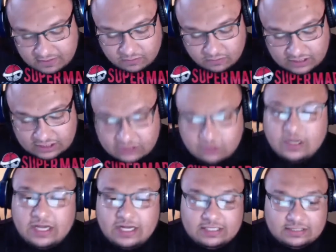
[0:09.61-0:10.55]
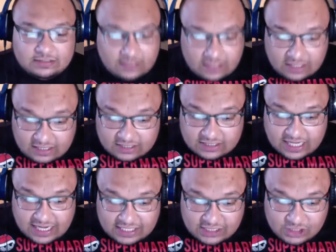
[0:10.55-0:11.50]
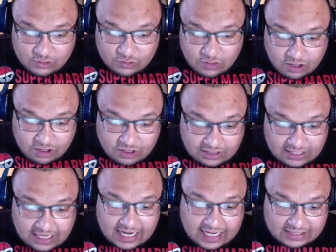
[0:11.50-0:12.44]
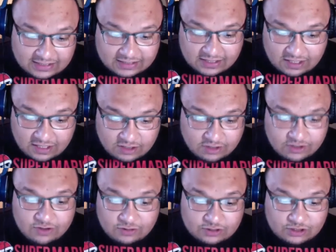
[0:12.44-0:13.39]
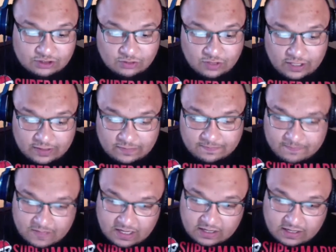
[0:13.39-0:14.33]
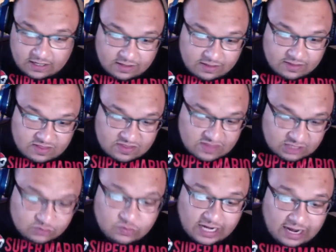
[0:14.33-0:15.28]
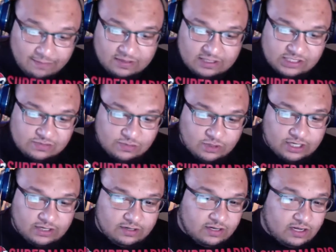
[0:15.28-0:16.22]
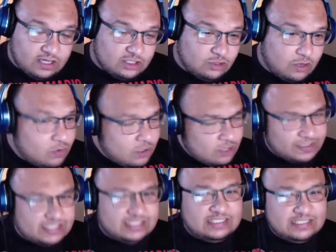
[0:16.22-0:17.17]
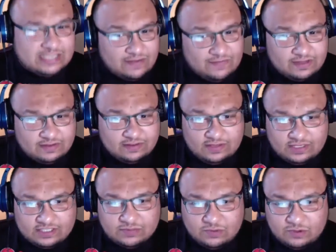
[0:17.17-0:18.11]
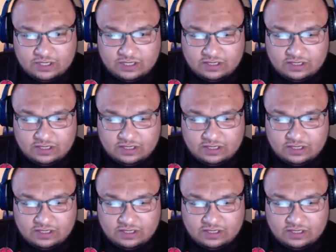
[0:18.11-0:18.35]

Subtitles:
Let's go ahead and slide into our last news story. This one happened this morning. So I woke up at 7 this morning.